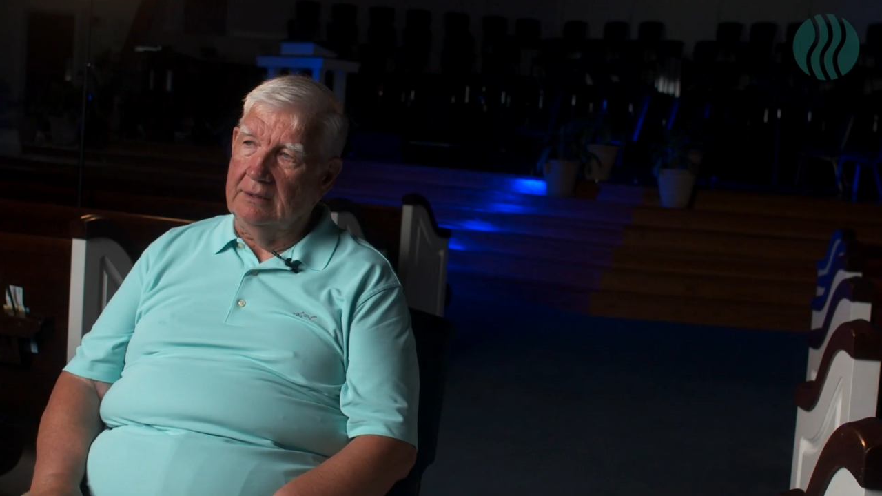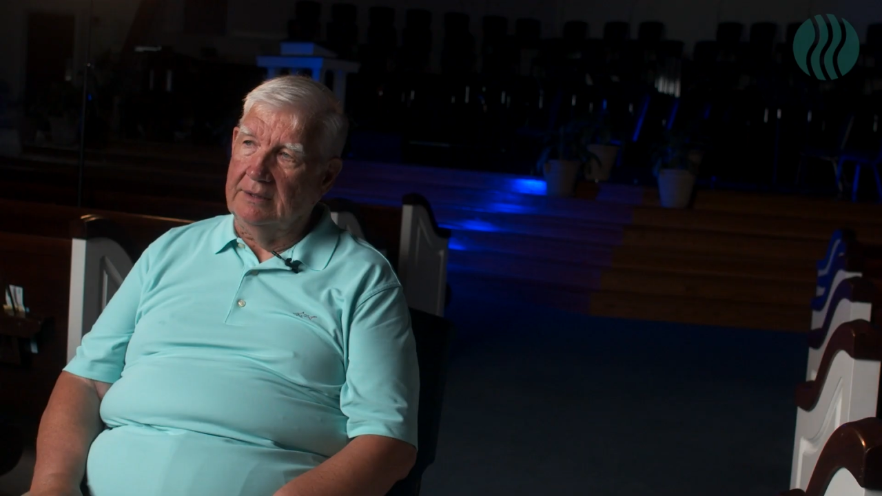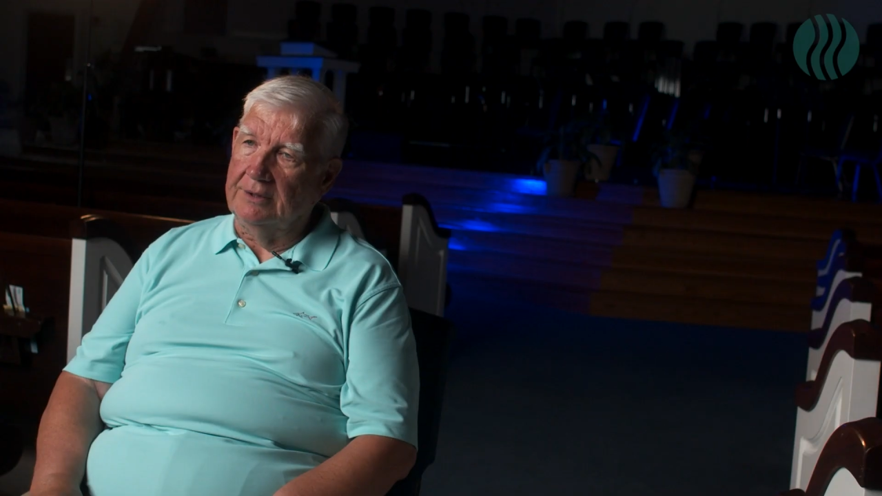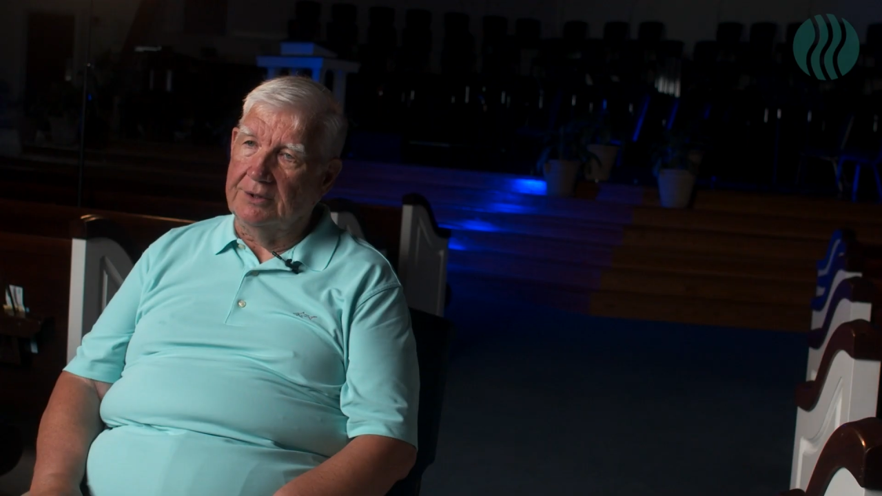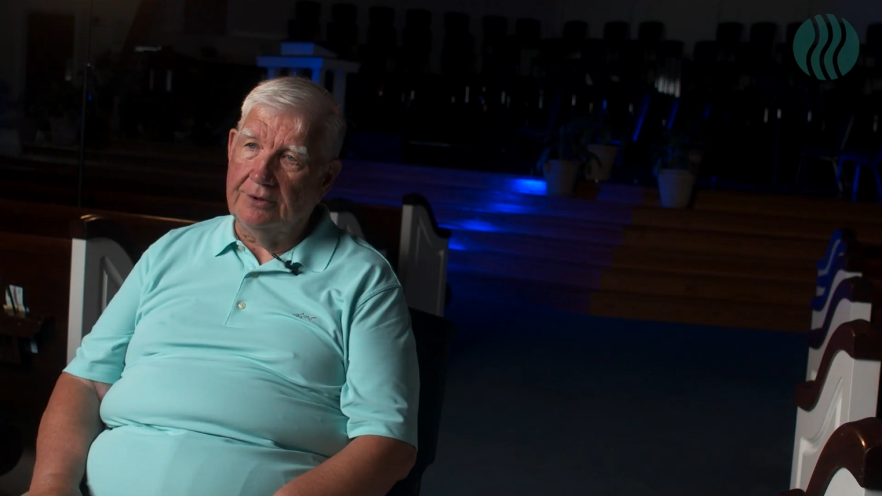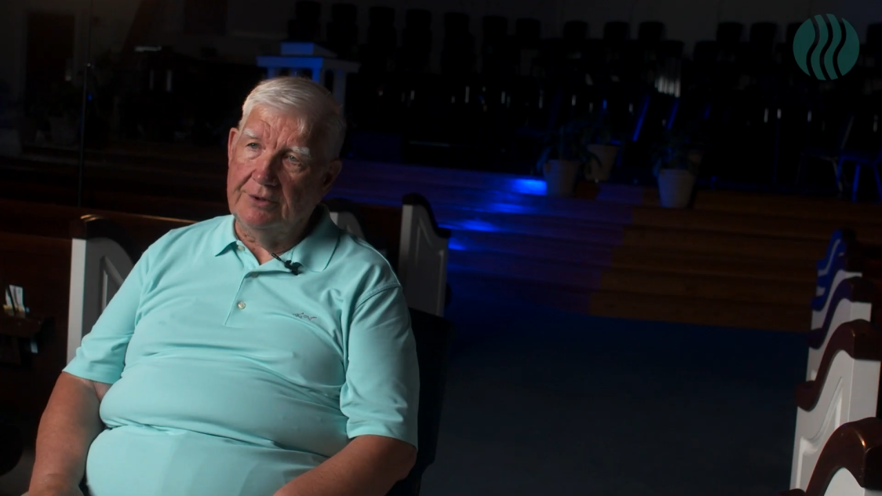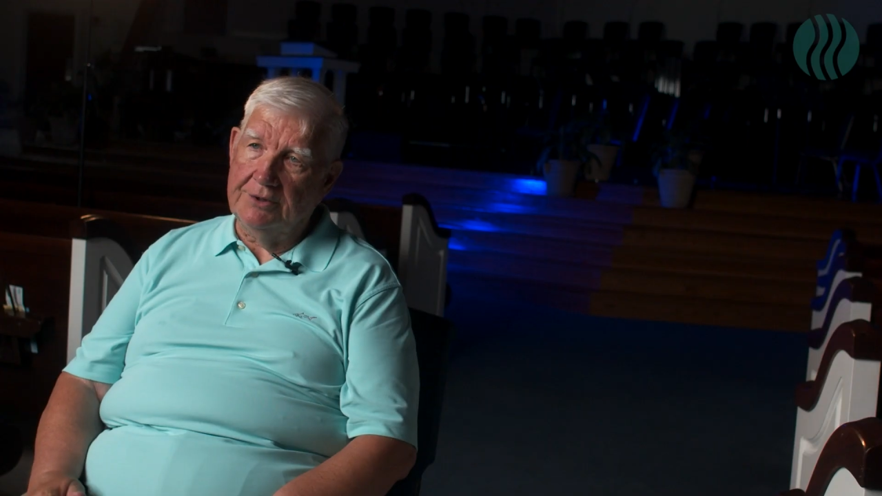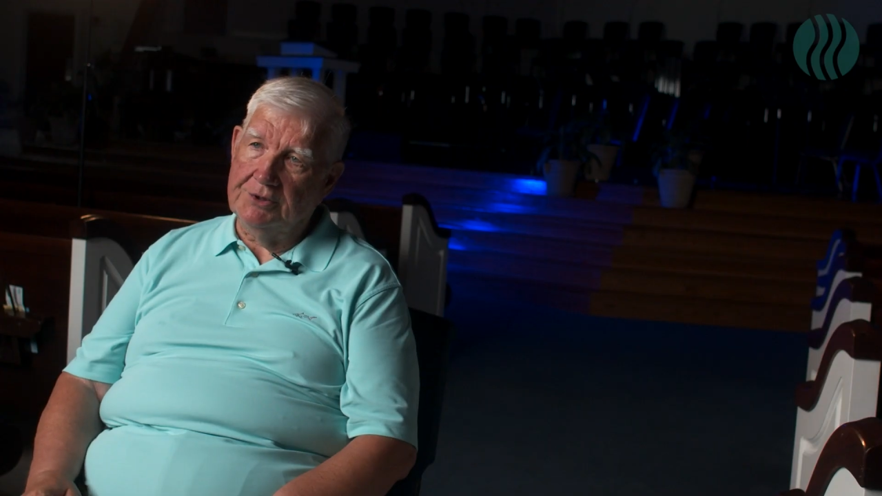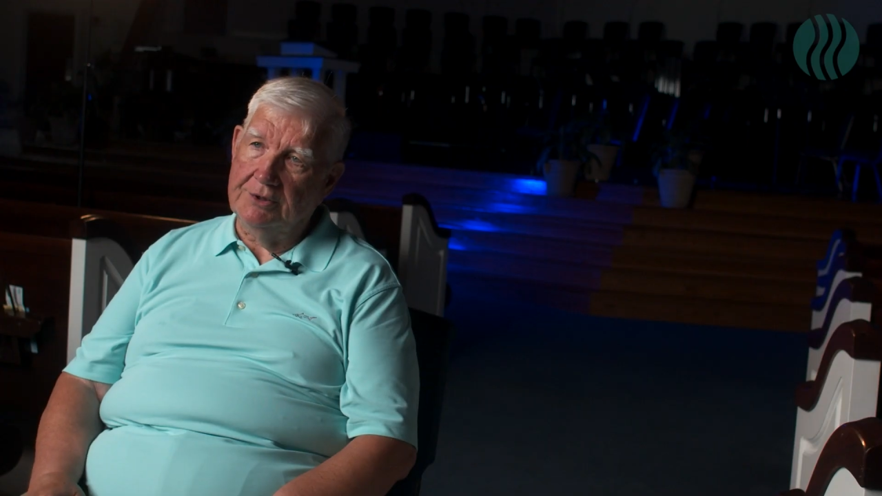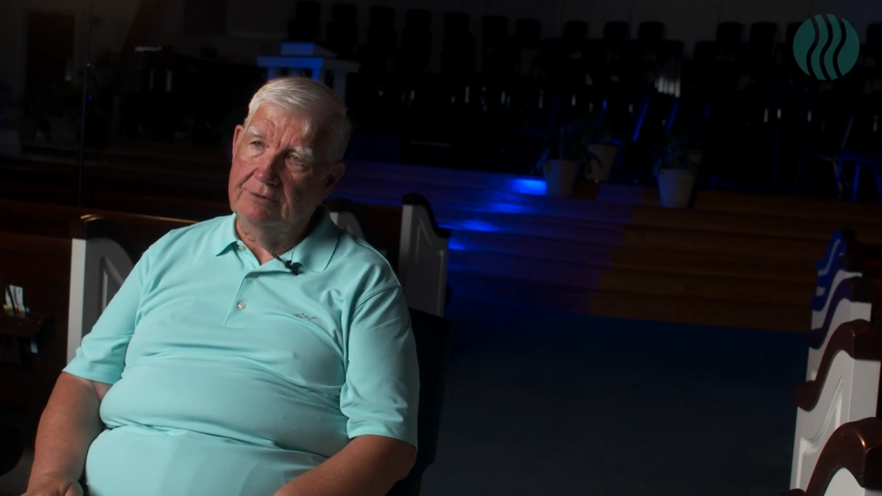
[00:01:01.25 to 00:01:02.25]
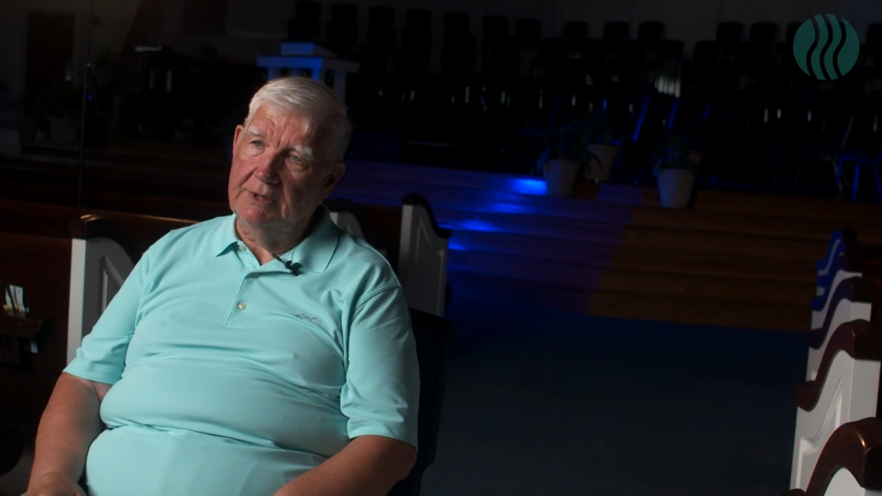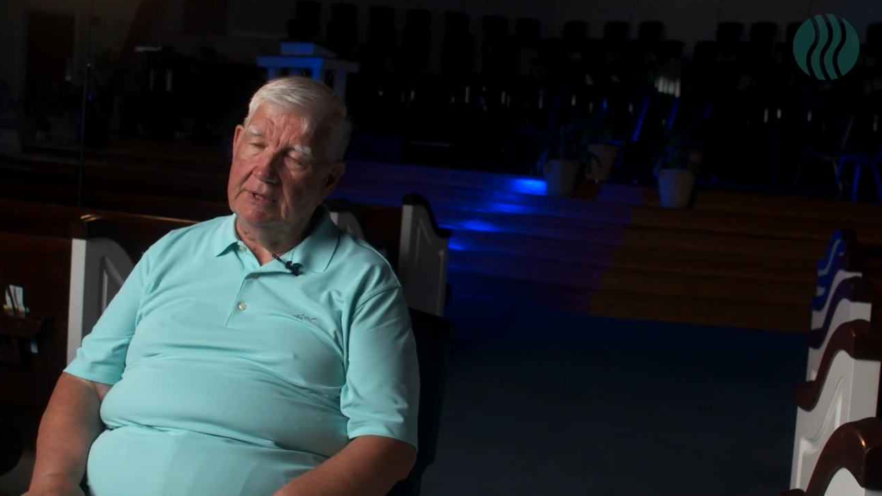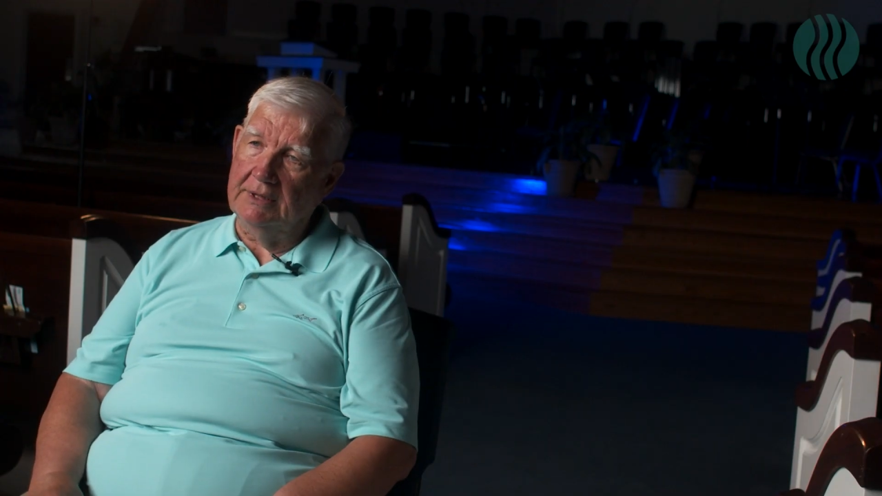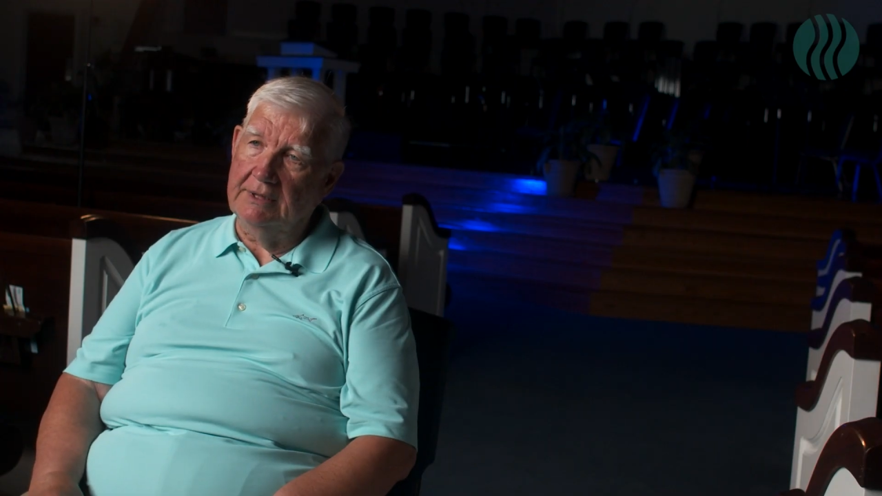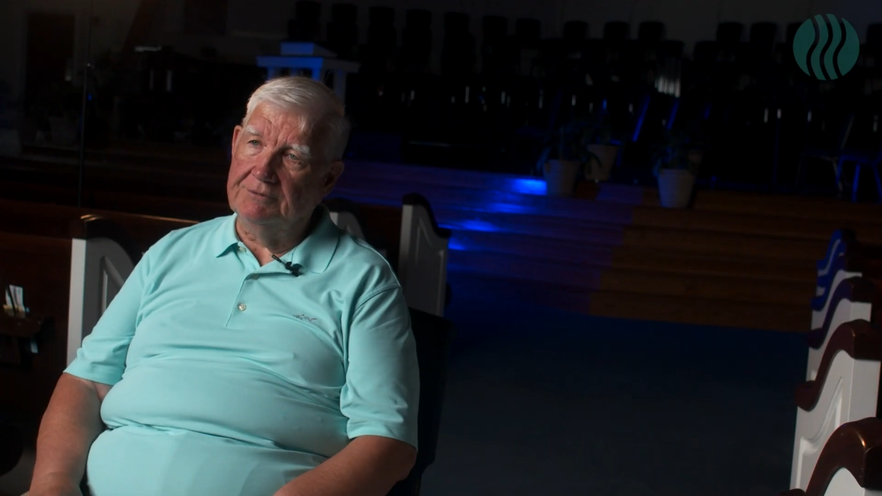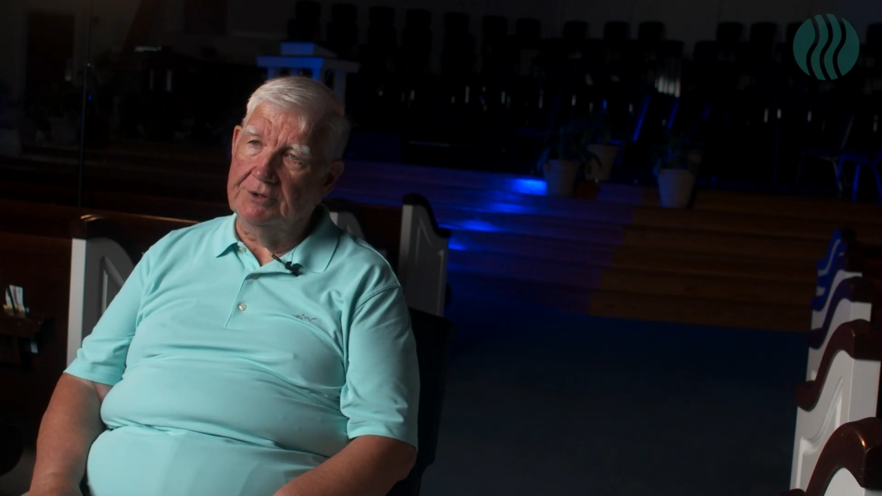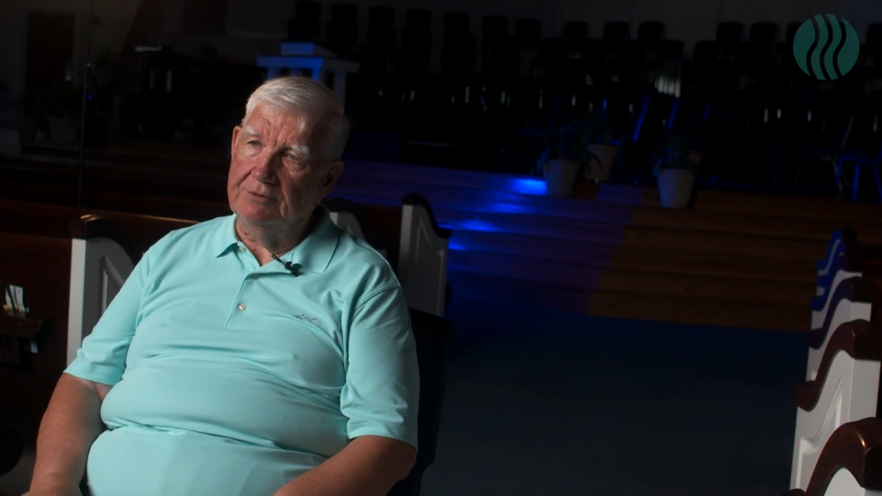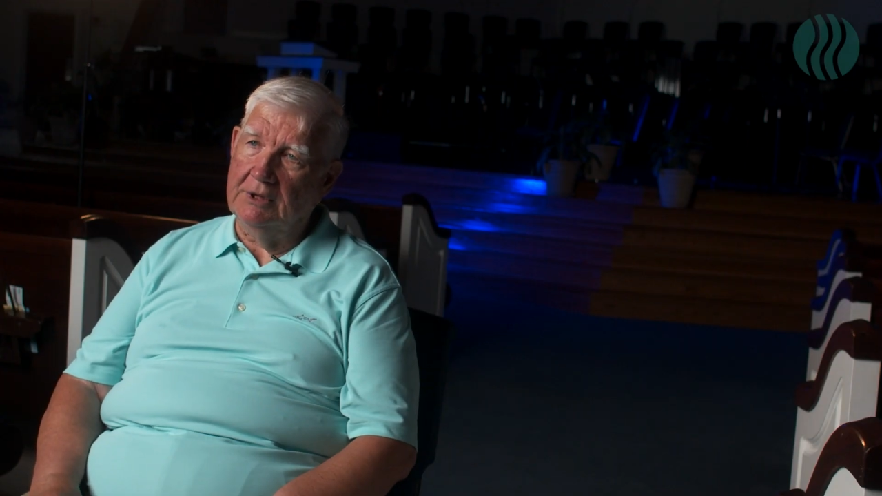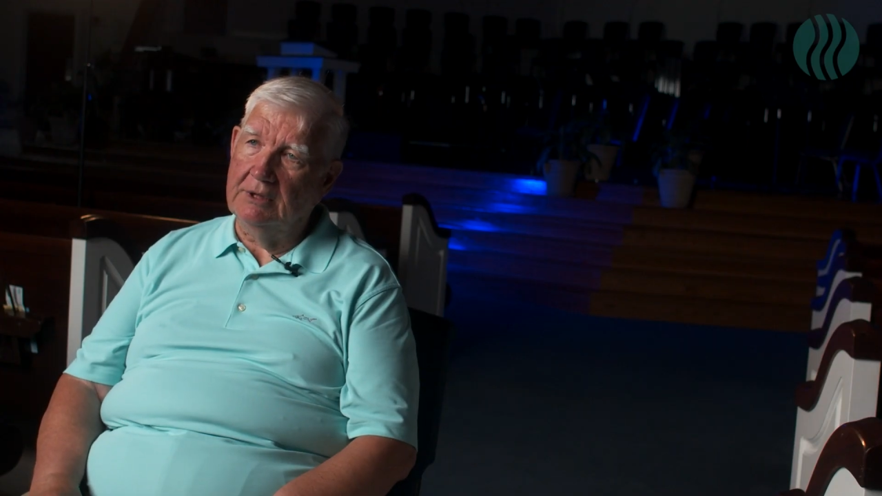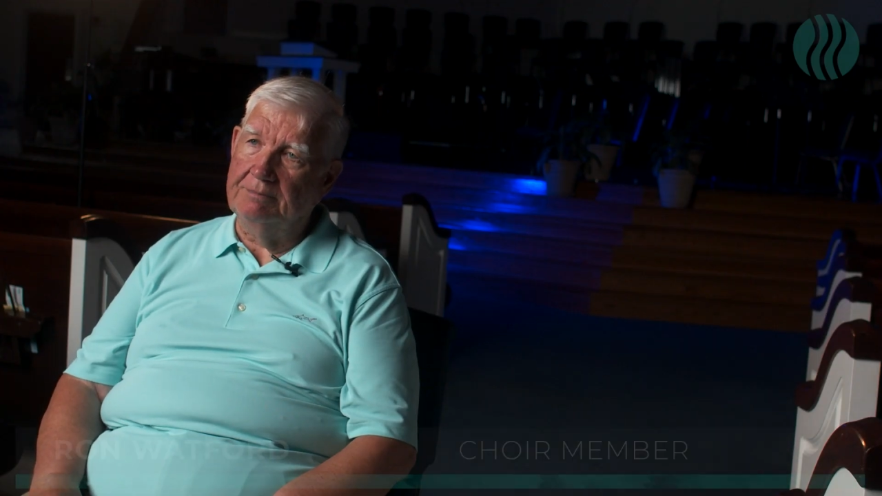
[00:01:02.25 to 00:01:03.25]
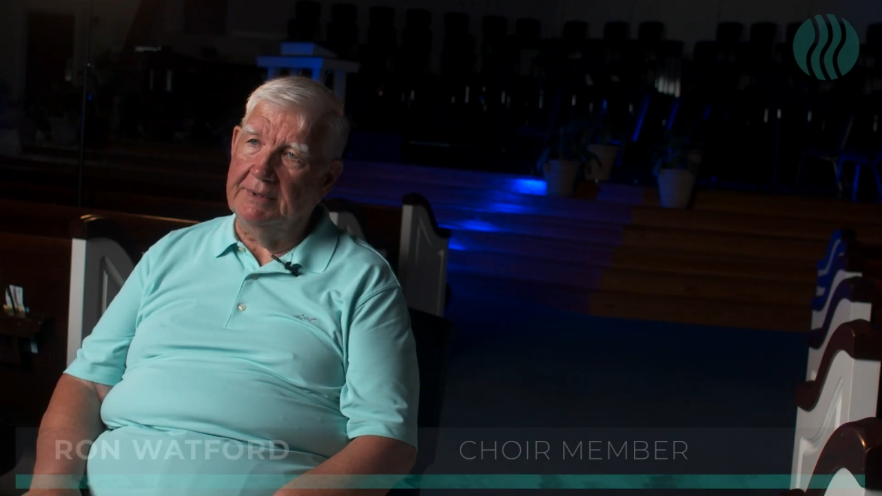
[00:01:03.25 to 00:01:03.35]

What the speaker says: encourage you, lift you up,